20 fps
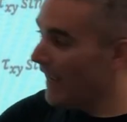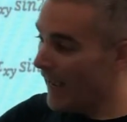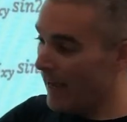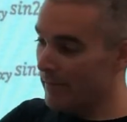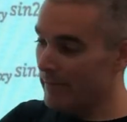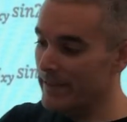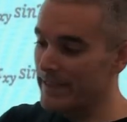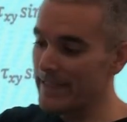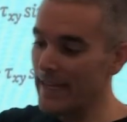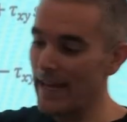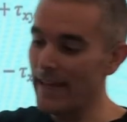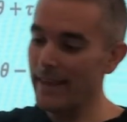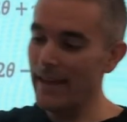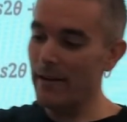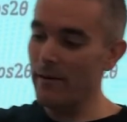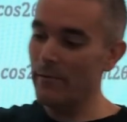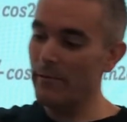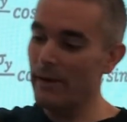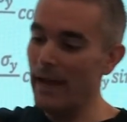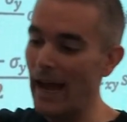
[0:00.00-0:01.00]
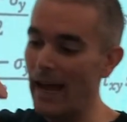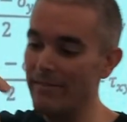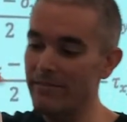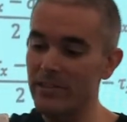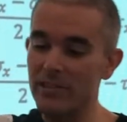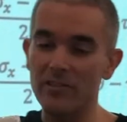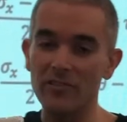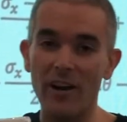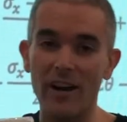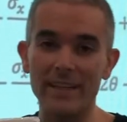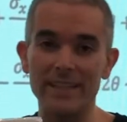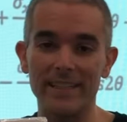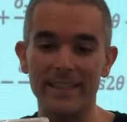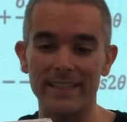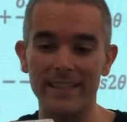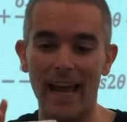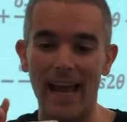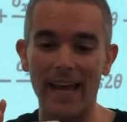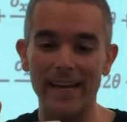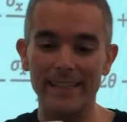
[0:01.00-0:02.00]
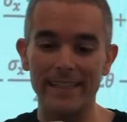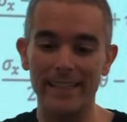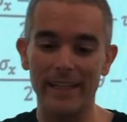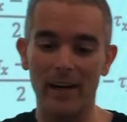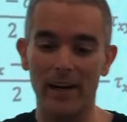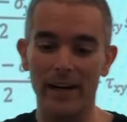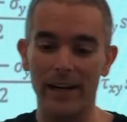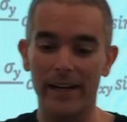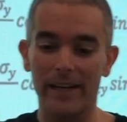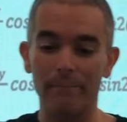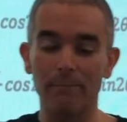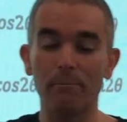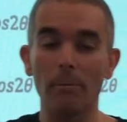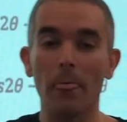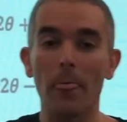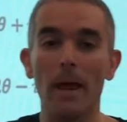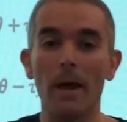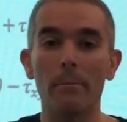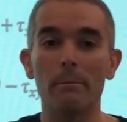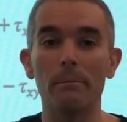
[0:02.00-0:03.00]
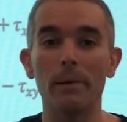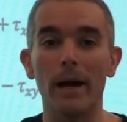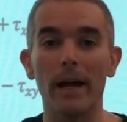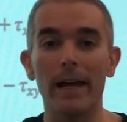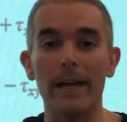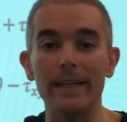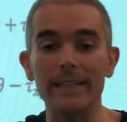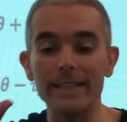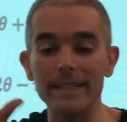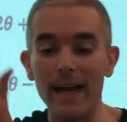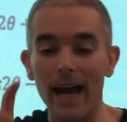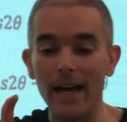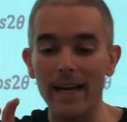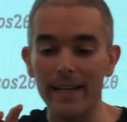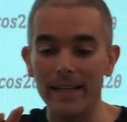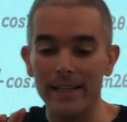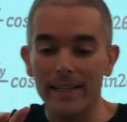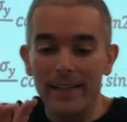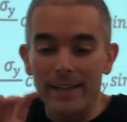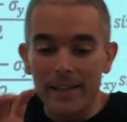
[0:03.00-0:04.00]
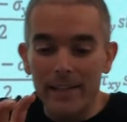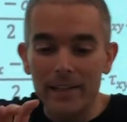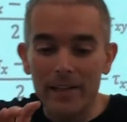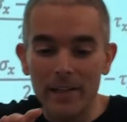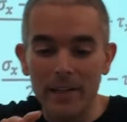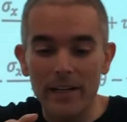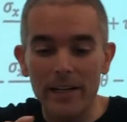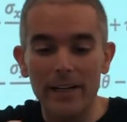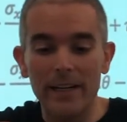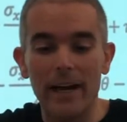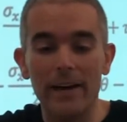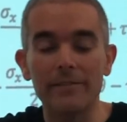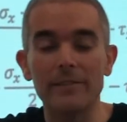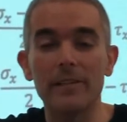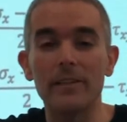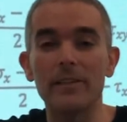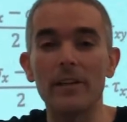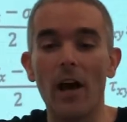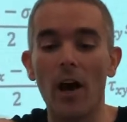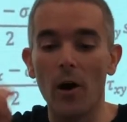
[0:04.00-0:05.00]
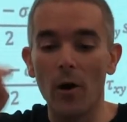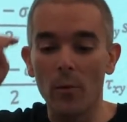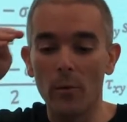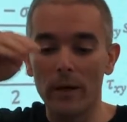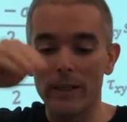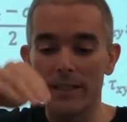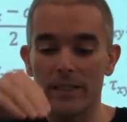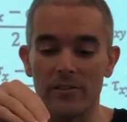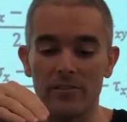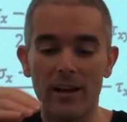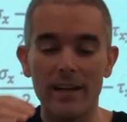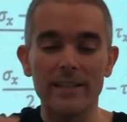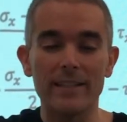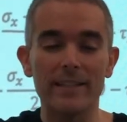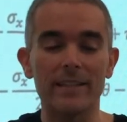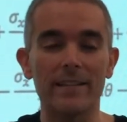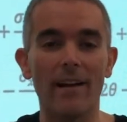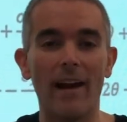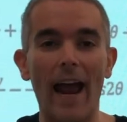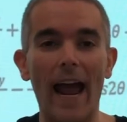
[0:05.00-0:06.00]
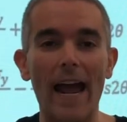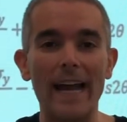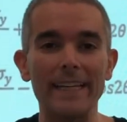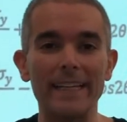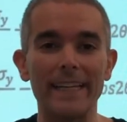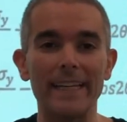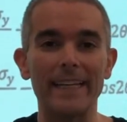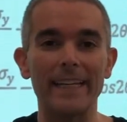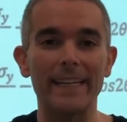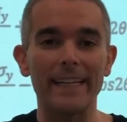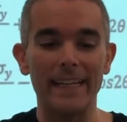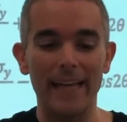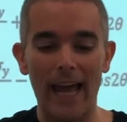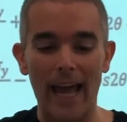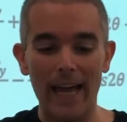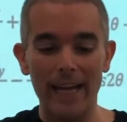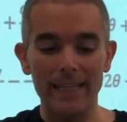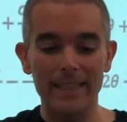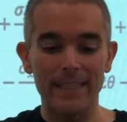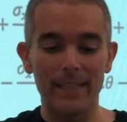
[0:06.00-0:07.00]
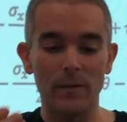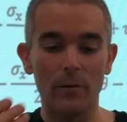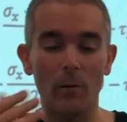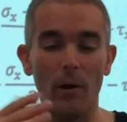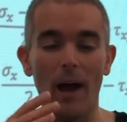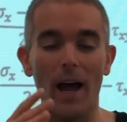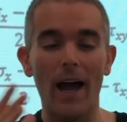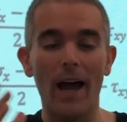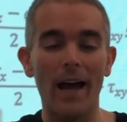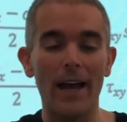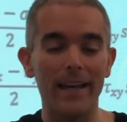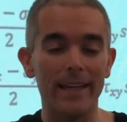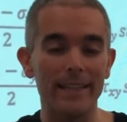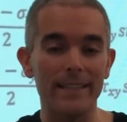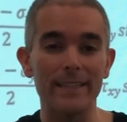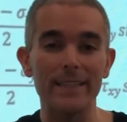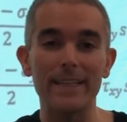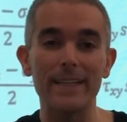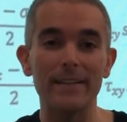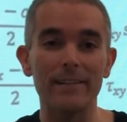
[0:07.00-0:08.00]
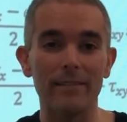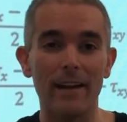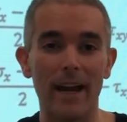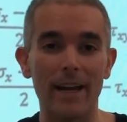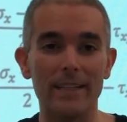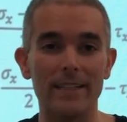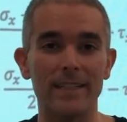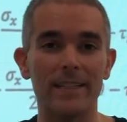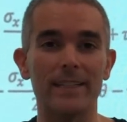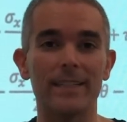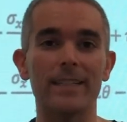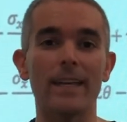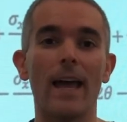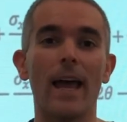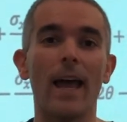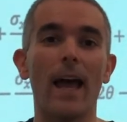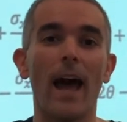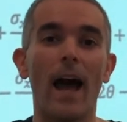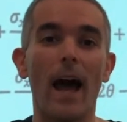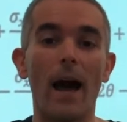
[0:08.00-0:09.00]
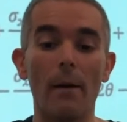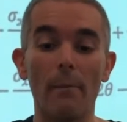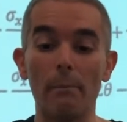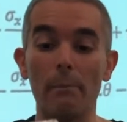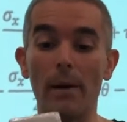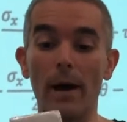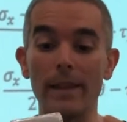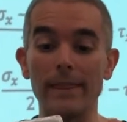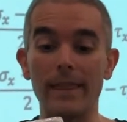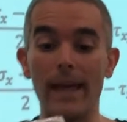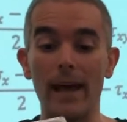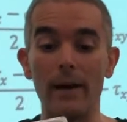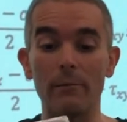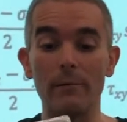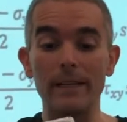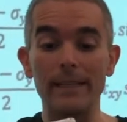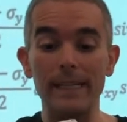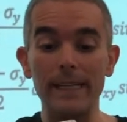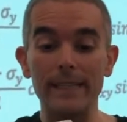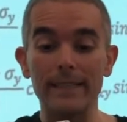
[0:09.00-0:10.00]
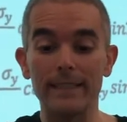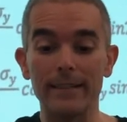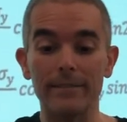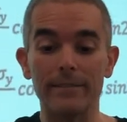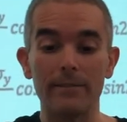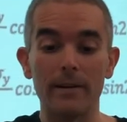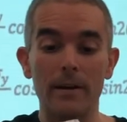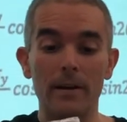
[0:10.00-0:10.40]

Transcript: and we said that we have stresses acting on it. But it's not good enough to know what stresses are acting in the x and y and z directions, um, but that we need to